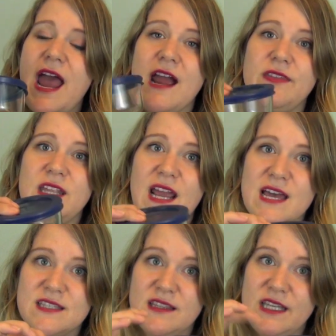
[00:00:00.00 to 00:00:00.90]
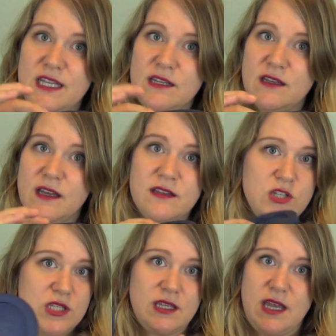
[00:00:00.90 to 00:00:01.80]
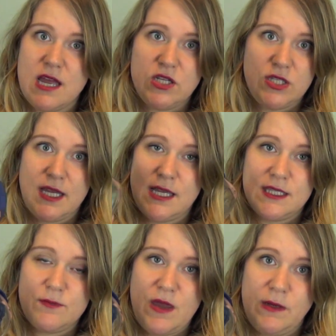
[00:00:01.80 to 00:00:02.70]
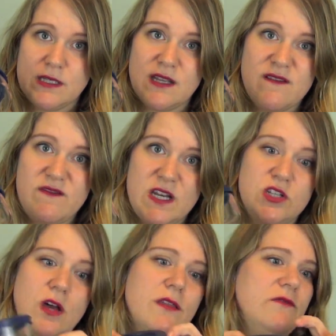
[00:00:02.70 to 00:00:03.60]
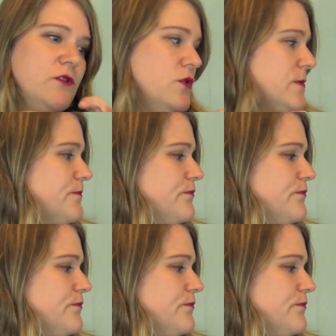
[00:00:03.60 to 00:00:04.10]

And then it has a lid, just again, just in case the baby doesn't finish all the food.